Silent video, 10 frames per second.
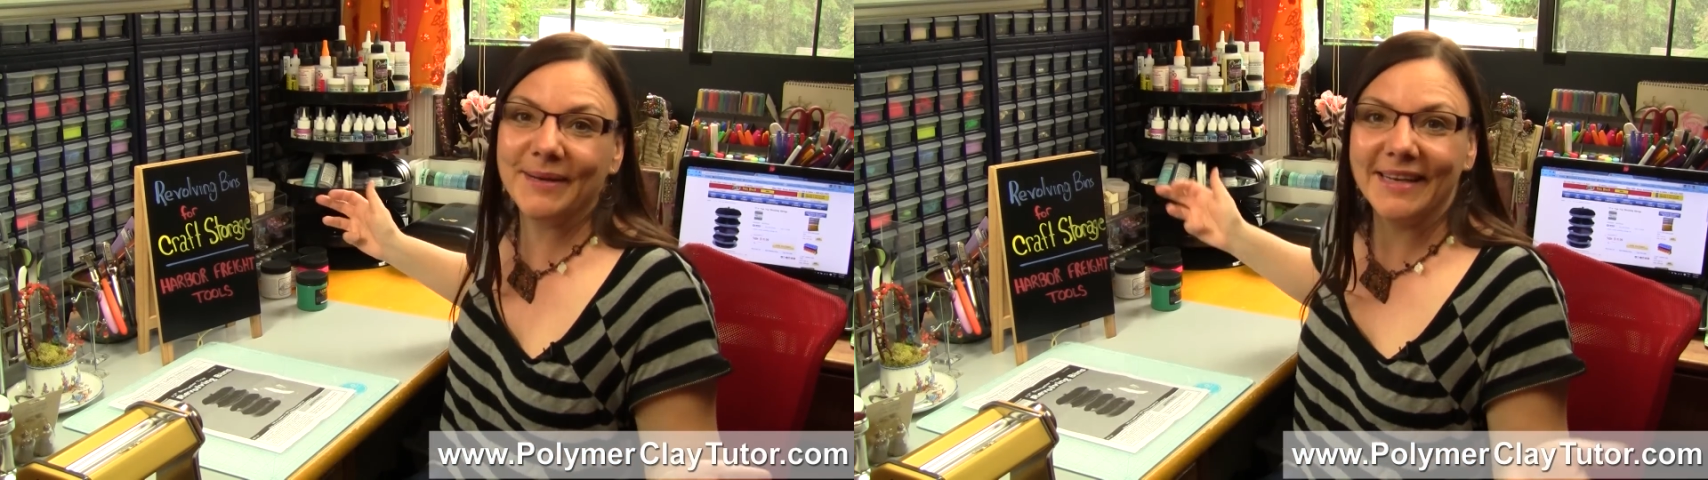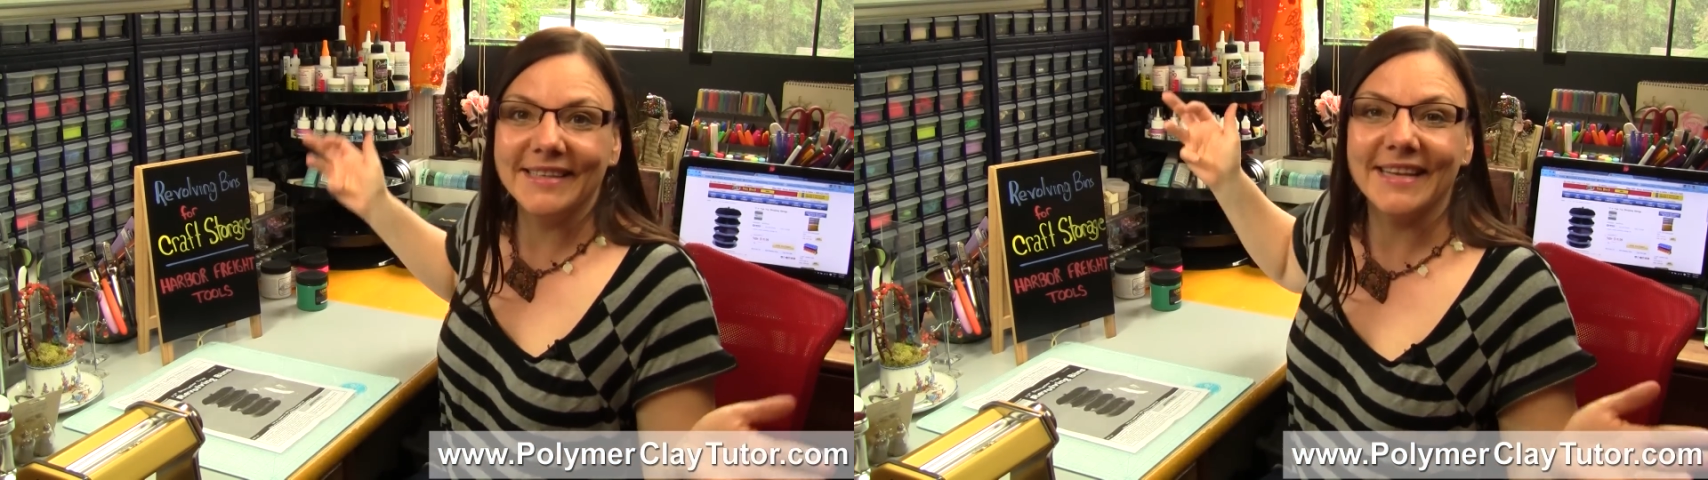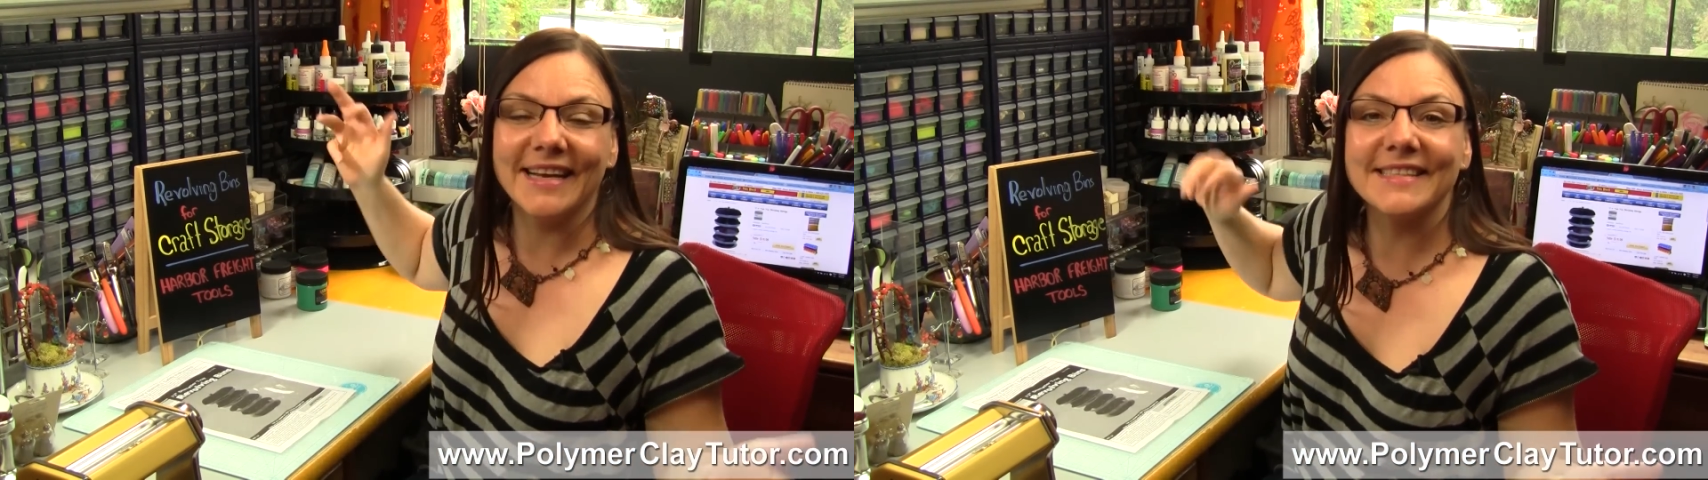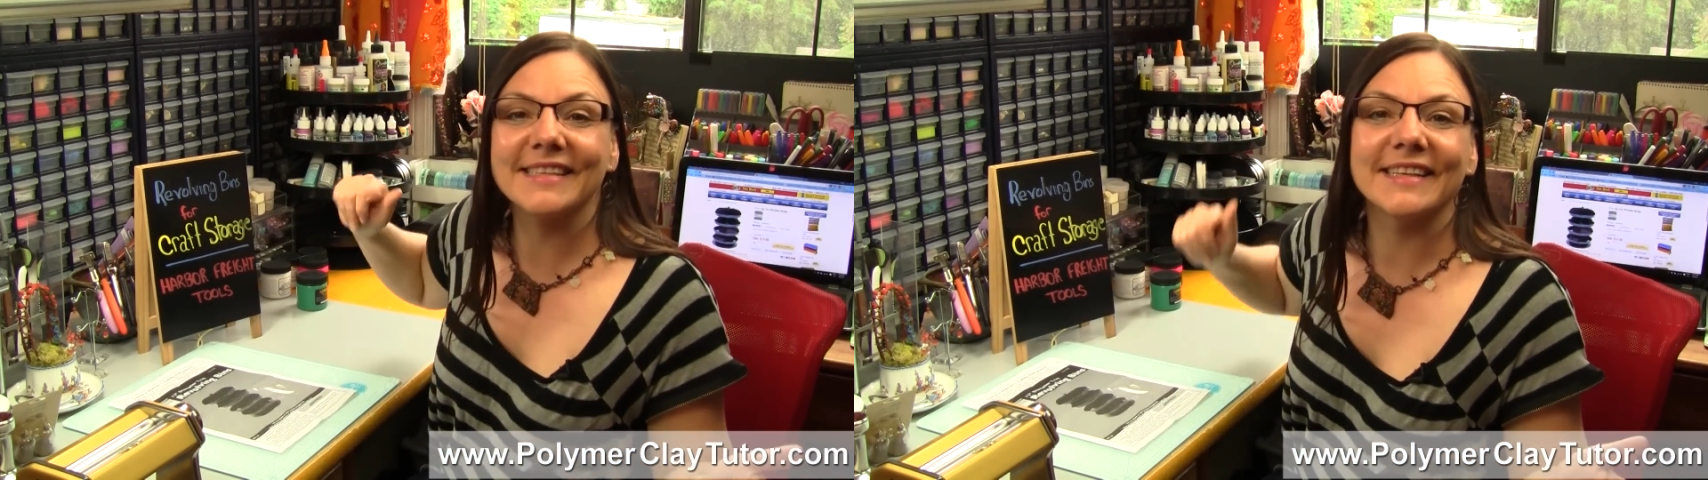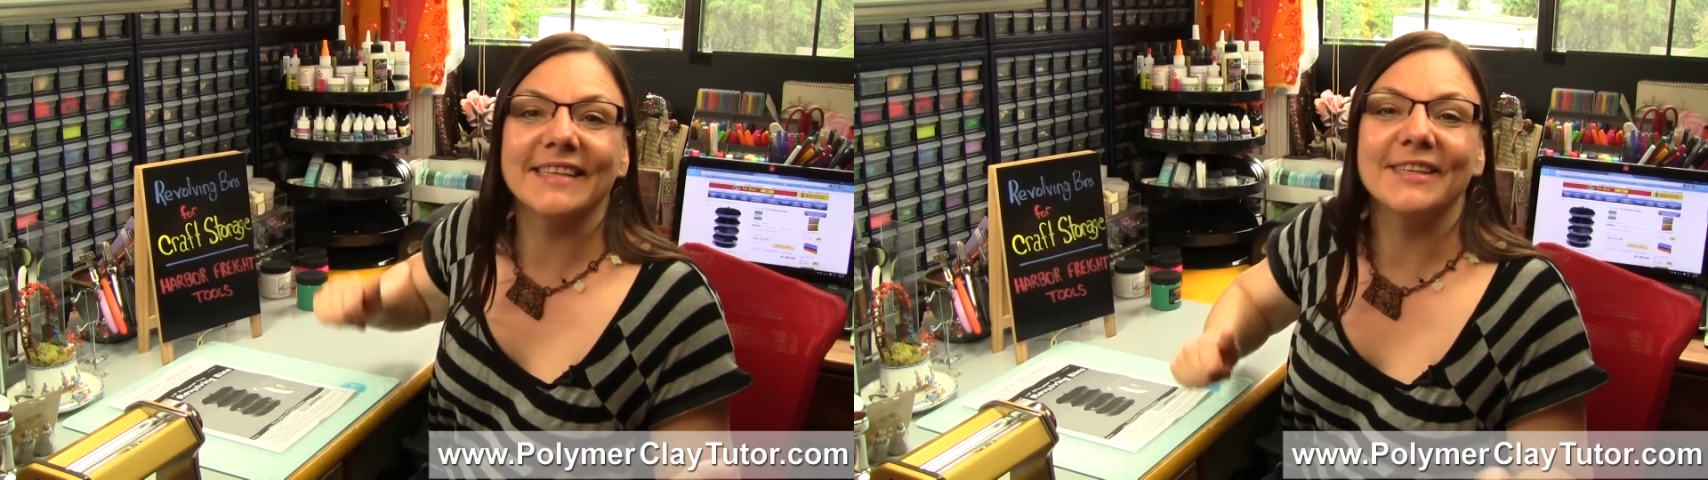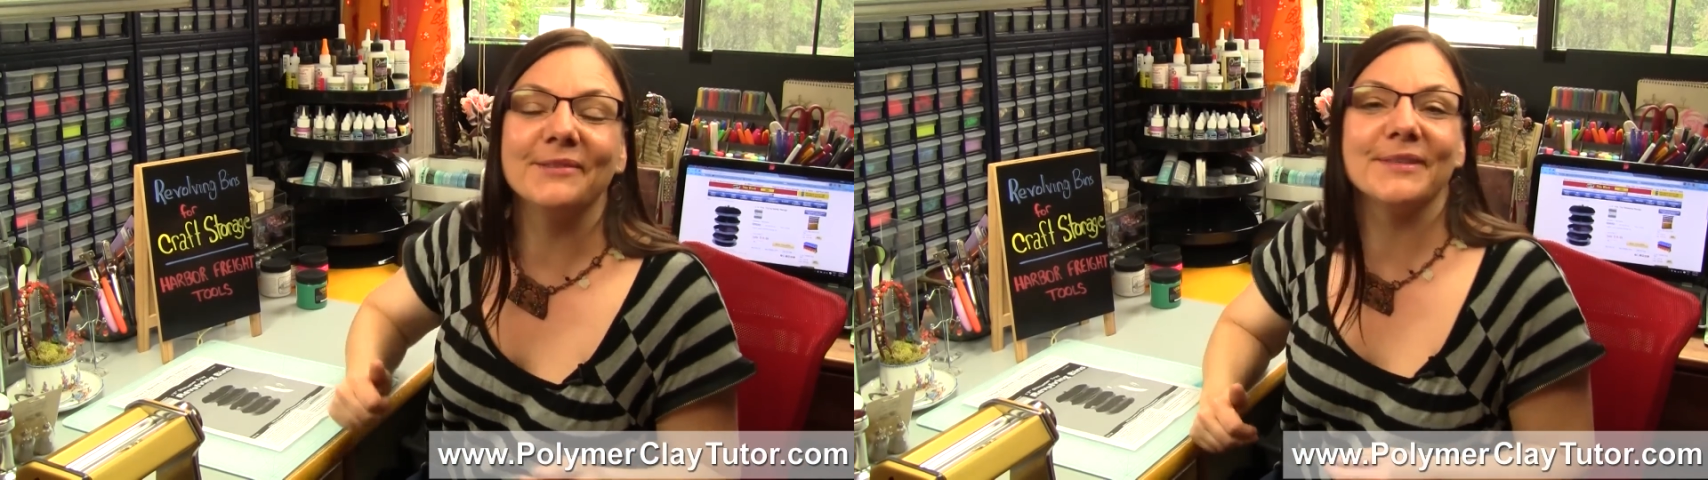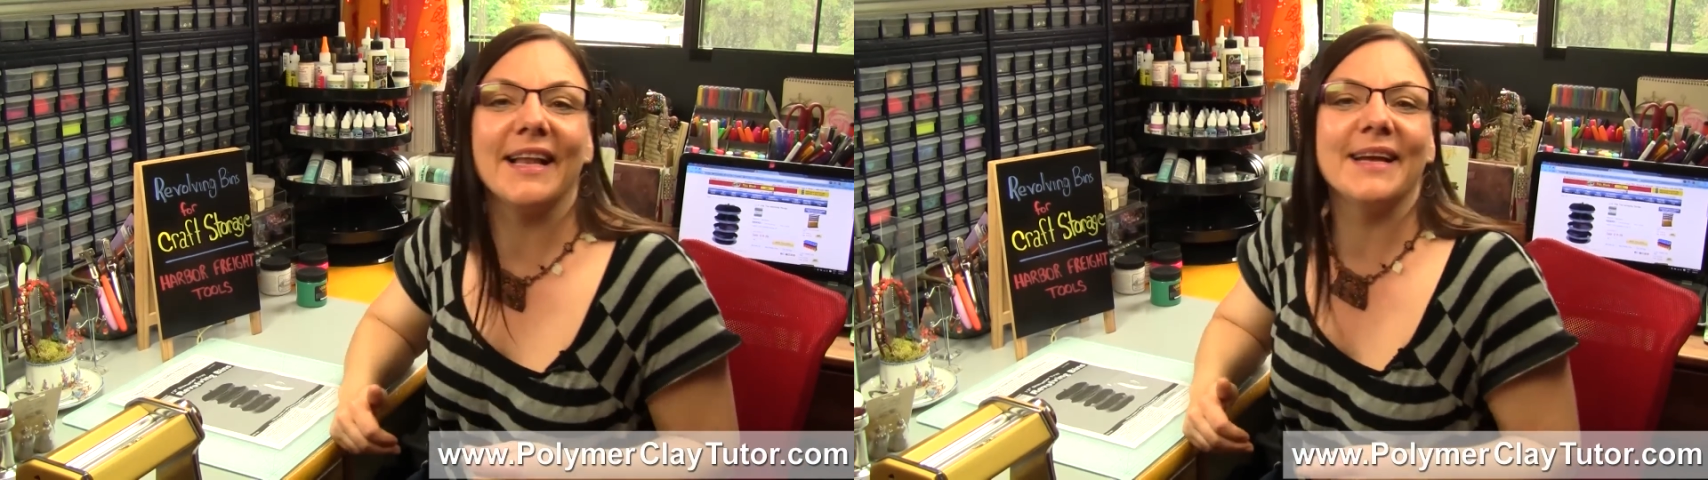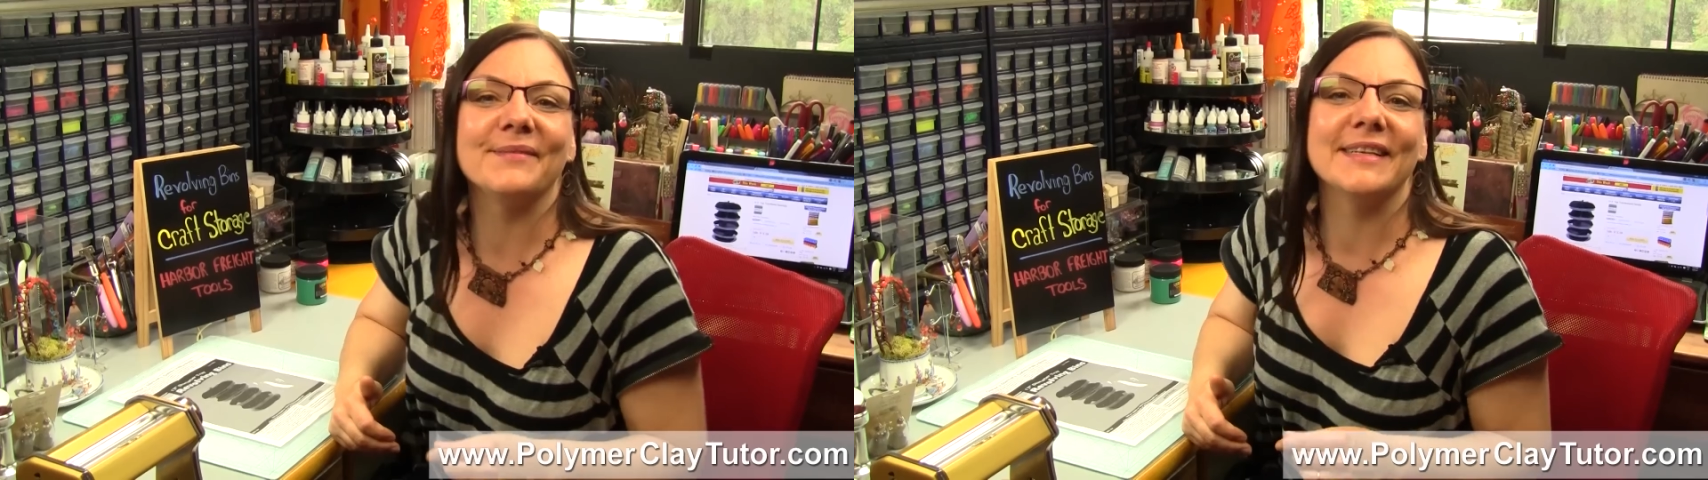my desk that you would
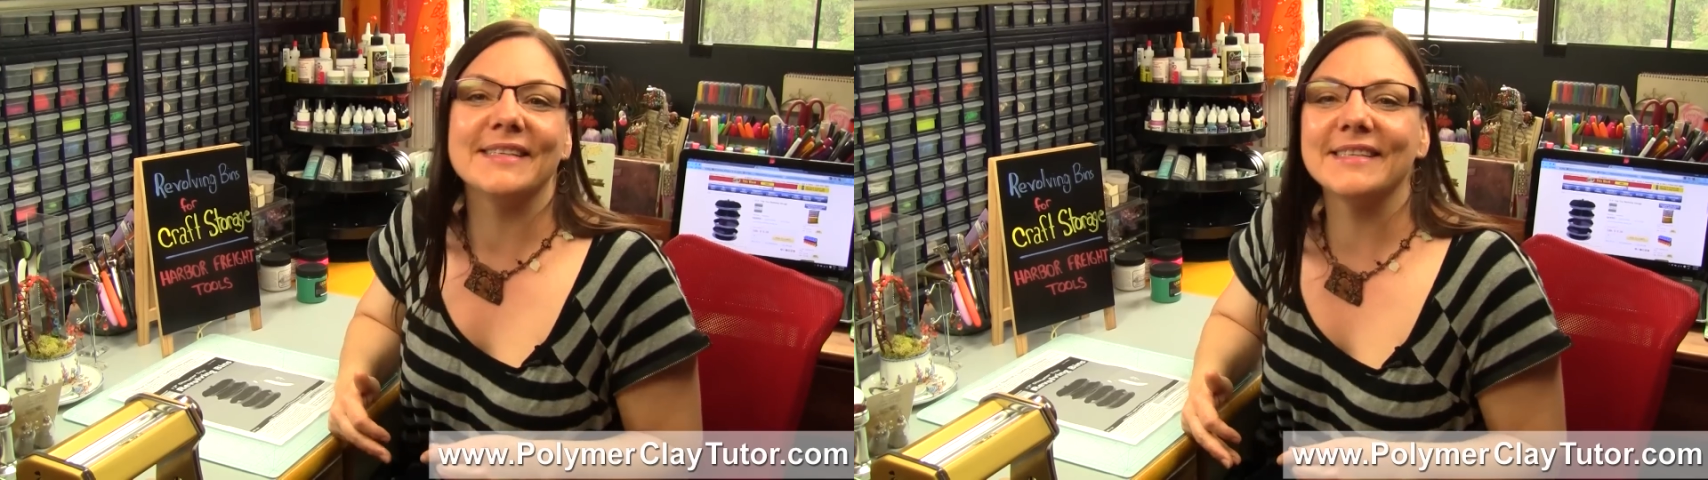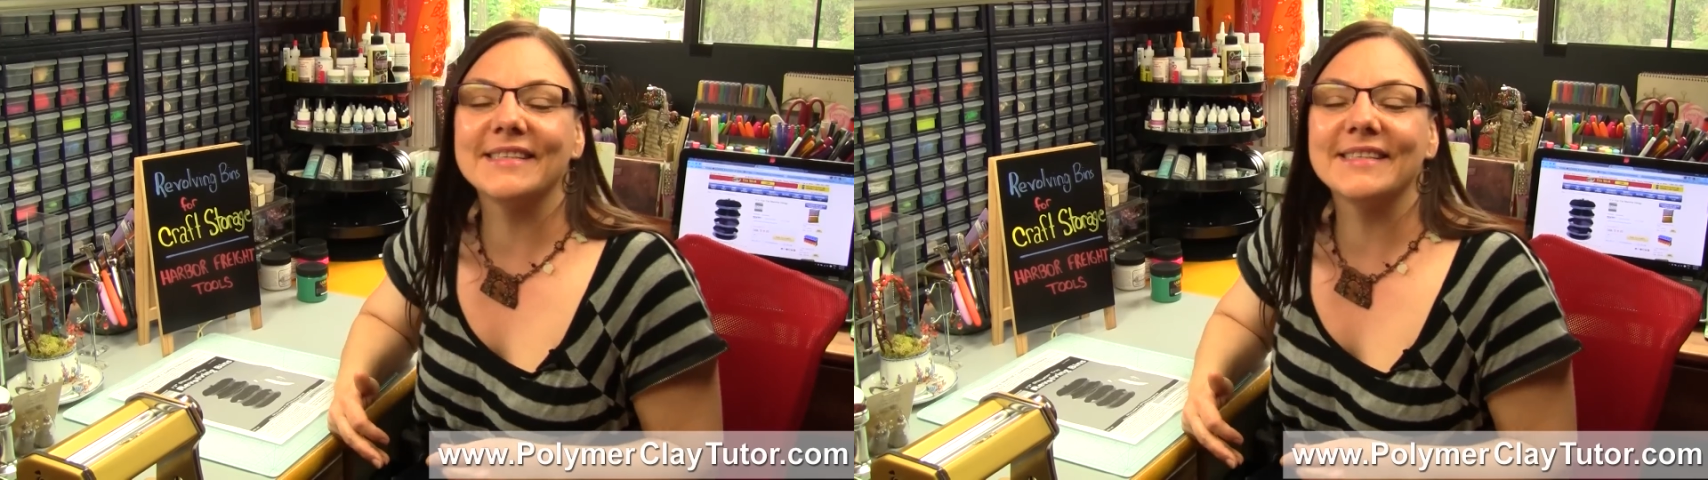like me to